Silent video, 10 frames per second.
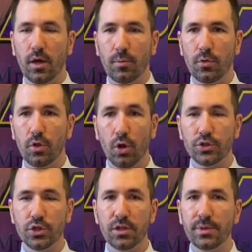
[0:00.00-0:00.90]

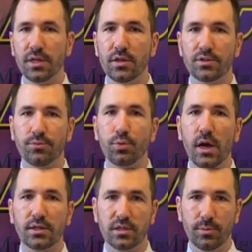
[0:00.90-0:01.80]
largely because of
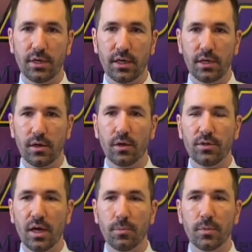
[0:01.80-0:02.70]
proximity,
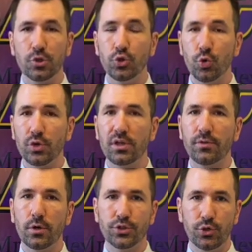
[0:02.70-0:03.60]
that majority of
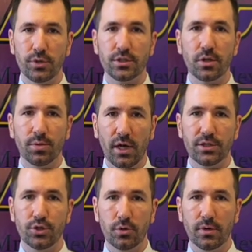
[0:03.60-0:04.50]
our students apply
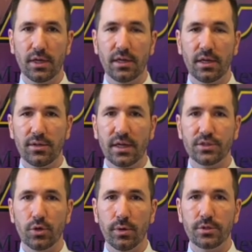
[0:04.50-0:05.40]
to, and that's
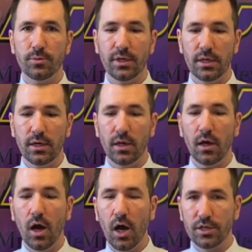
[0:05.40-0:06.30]
going to be
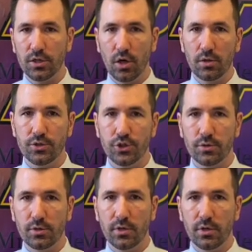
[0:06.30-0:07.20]
Hocking College
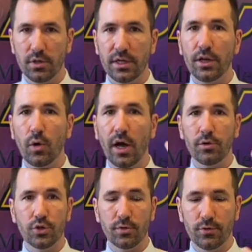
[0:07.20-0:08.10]
and Ohio
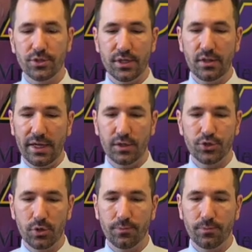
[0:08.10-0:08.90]
University Lancaster.